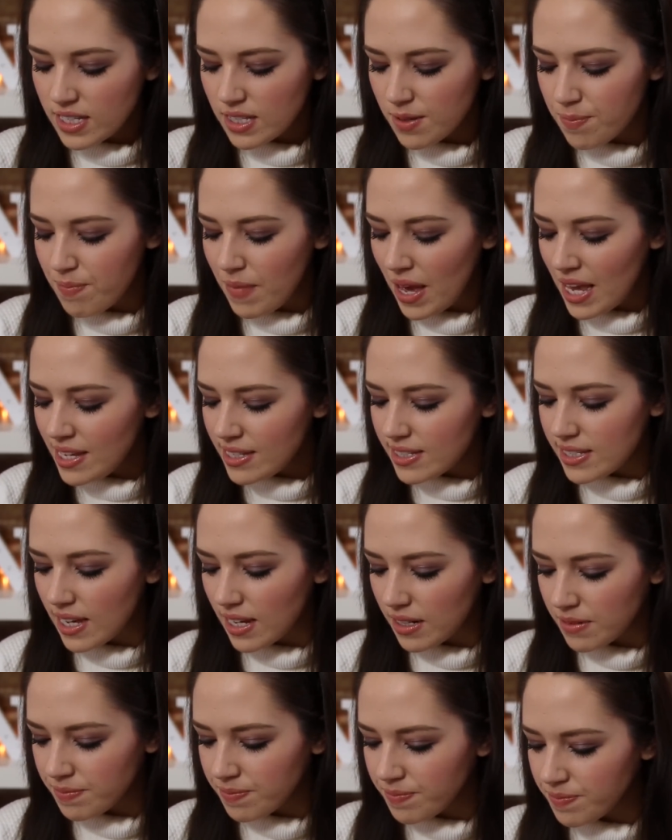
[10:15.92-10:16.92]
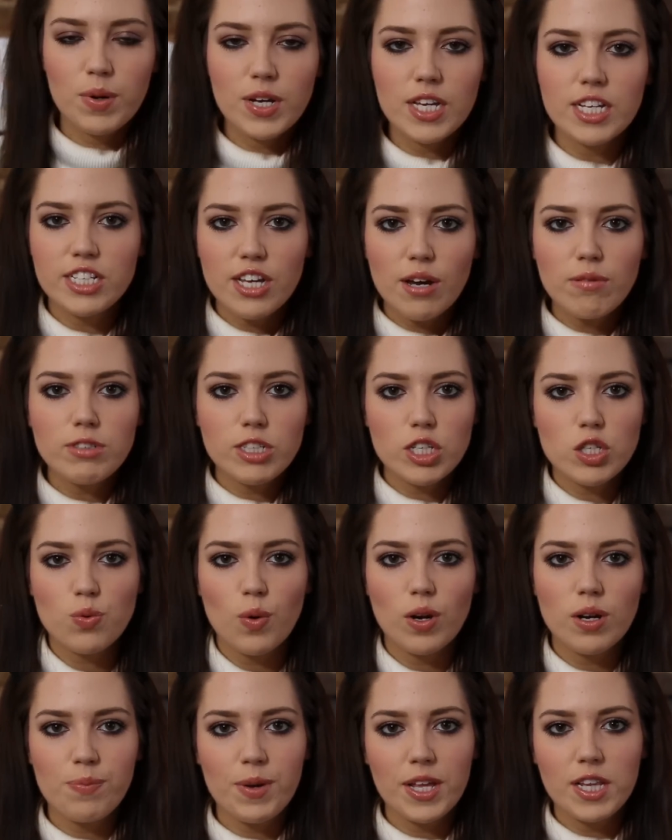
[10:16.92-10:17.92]
It's amazing. But you don't just
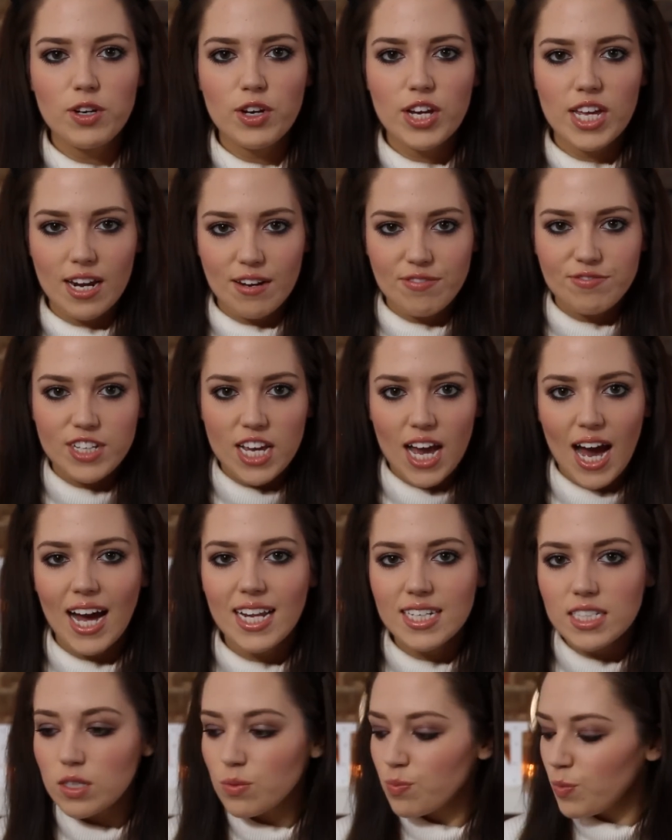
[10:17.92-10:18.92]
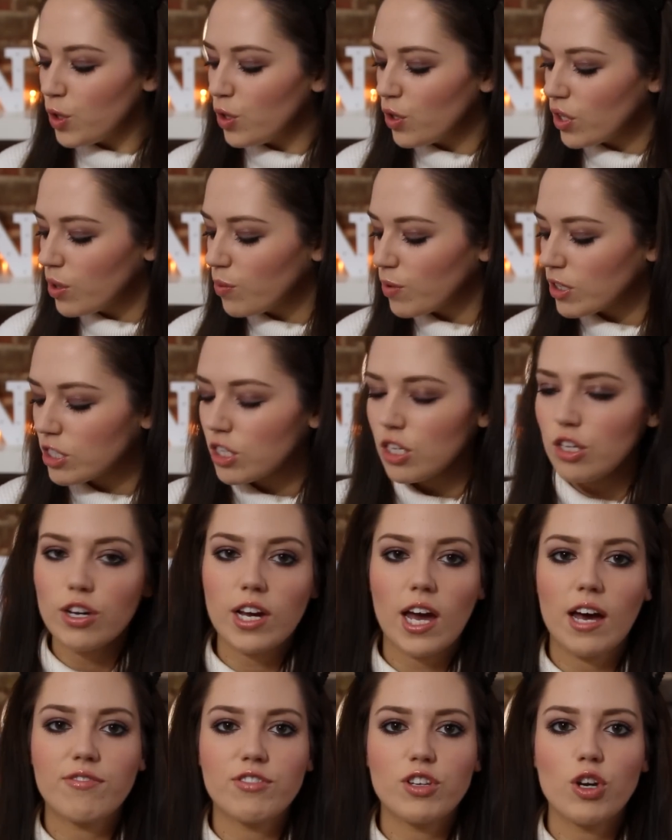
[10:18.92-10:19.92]
want to be looking after your hands more, you want to
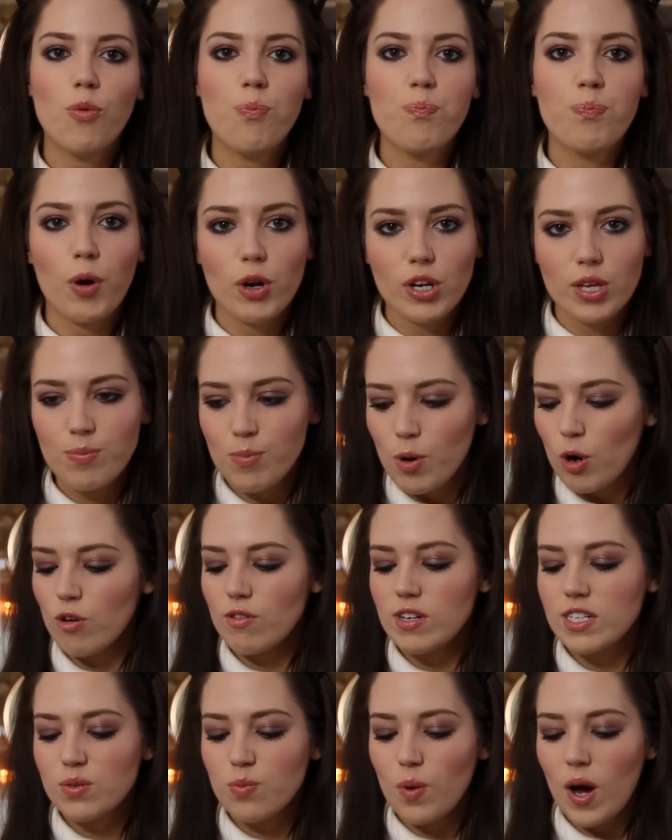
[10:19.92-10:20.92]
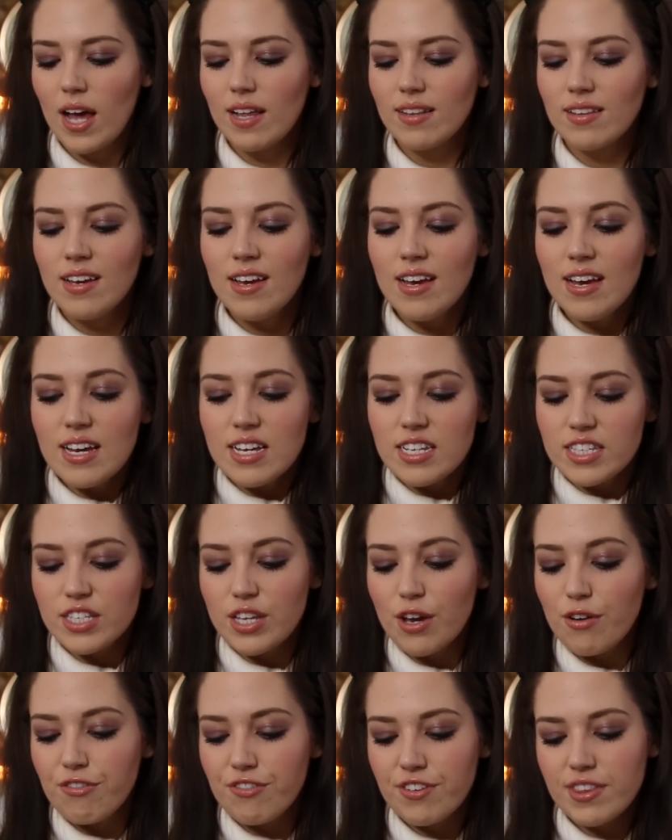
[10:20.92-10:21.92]
look after your body more as well.
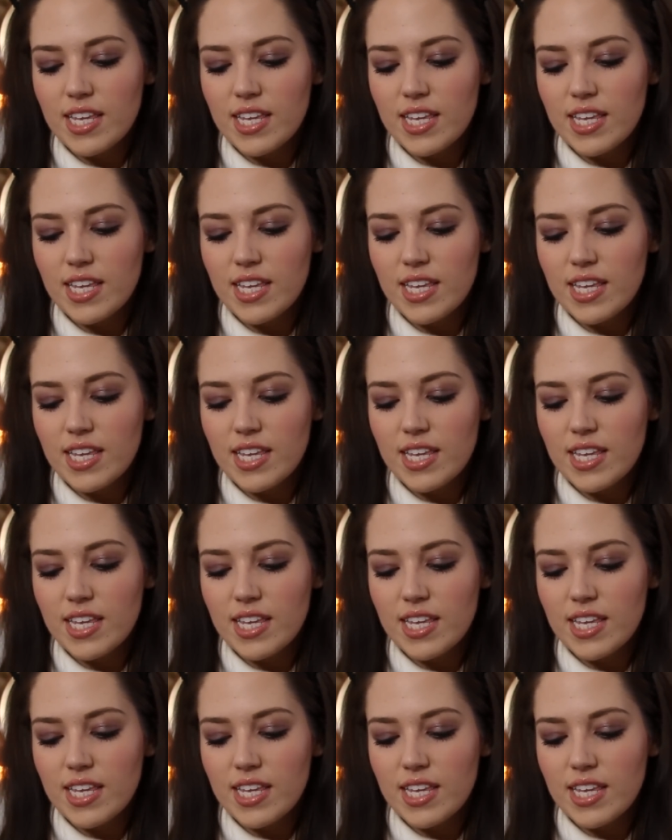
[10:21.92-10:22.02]
So for